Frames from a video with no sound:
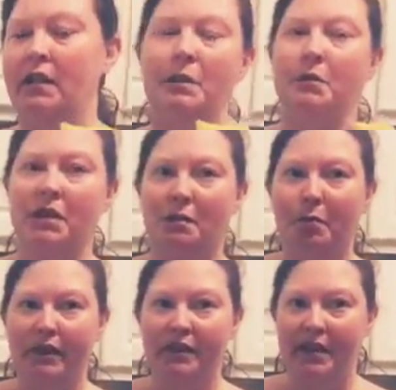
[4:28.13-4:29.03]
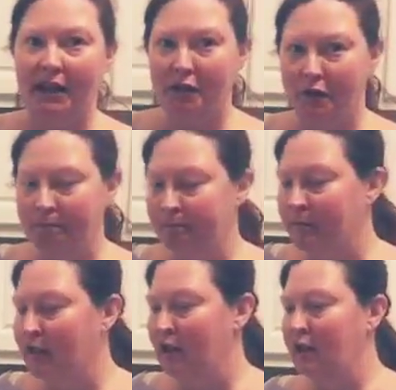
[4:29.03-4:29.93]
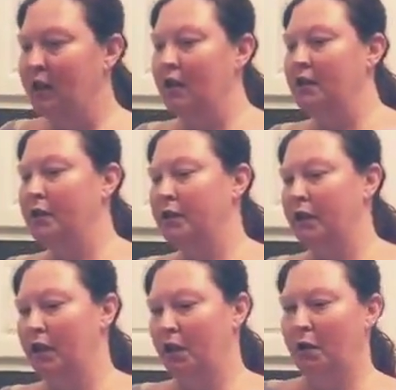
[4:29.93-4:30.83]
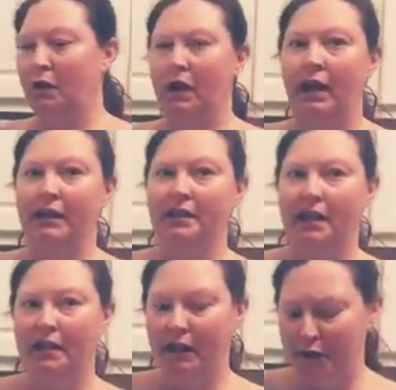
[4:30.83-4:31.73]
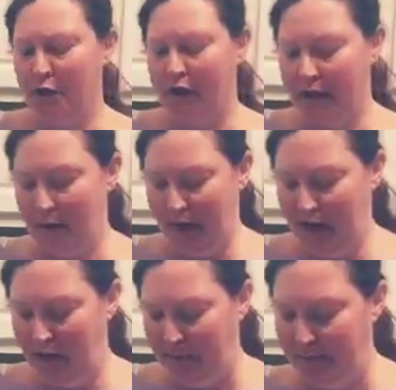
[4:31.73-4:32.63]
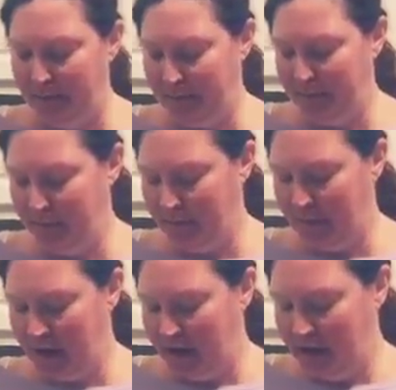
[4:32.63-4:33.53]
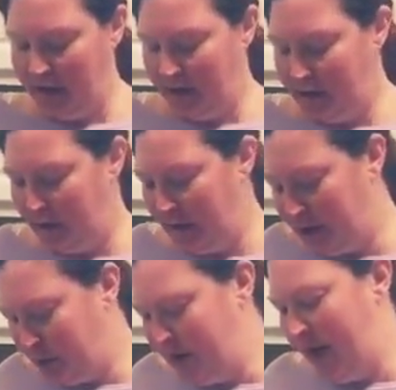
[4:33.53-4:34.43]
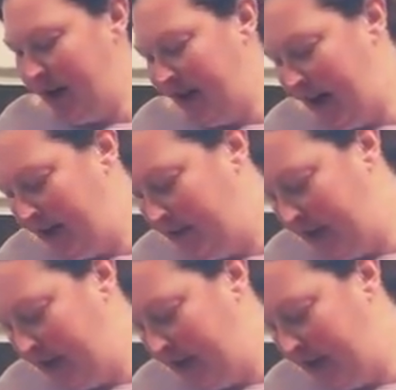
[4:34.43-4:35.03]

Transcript: it was a complete disaster. So I decided not to try that one again. So this one I had